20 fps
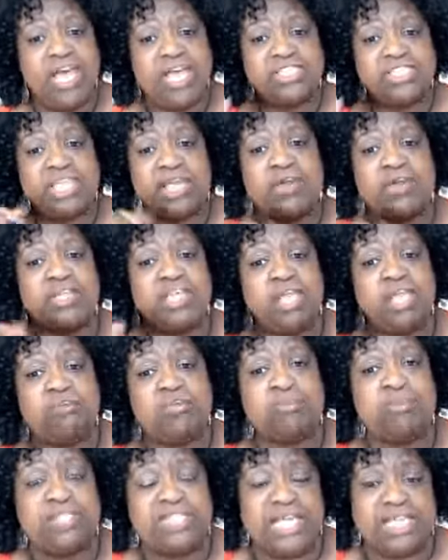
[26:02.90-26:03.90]
how I came
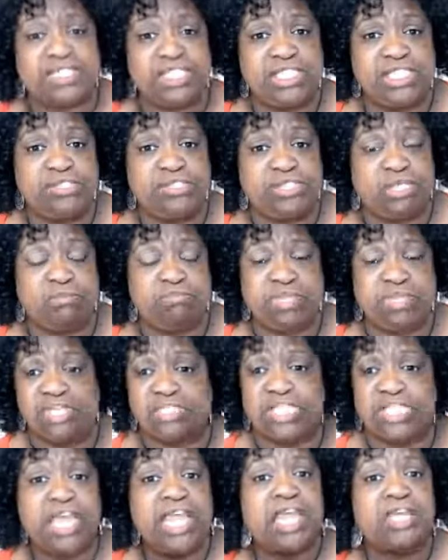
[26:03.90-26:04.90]
up with that teaching, because
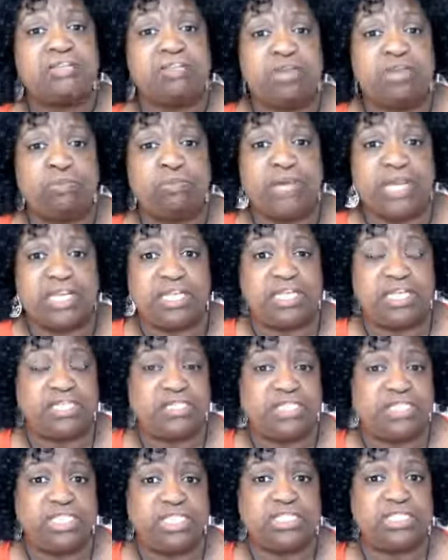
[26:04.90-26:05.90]
I had nobody
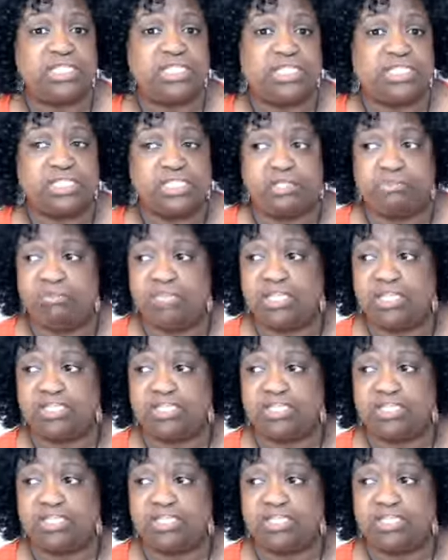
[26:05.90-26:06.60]
teach this to me.